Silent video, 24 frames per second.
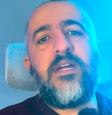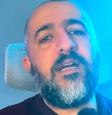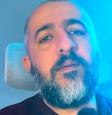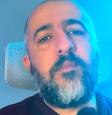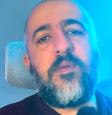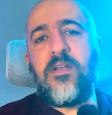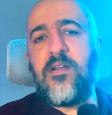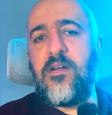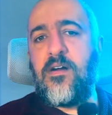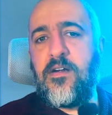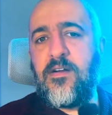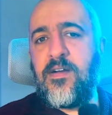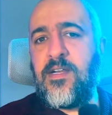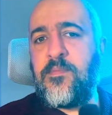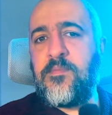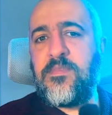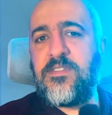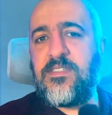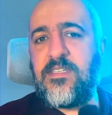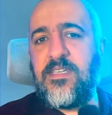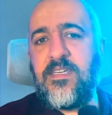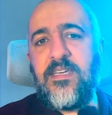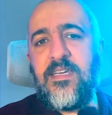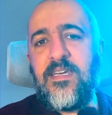I mean
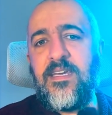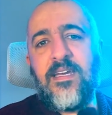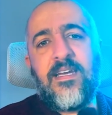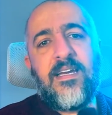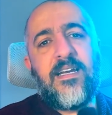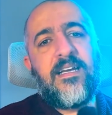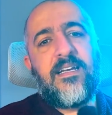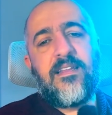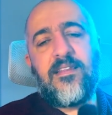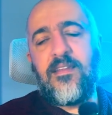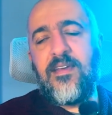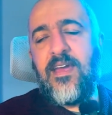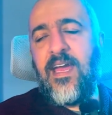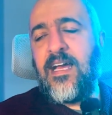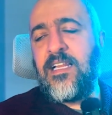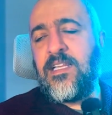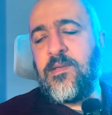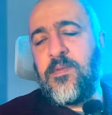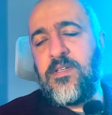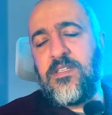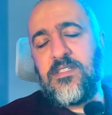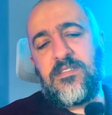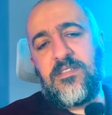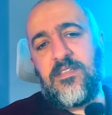RMC, the
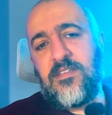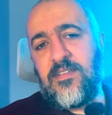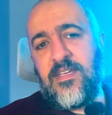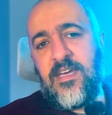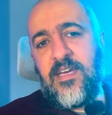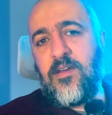elements that they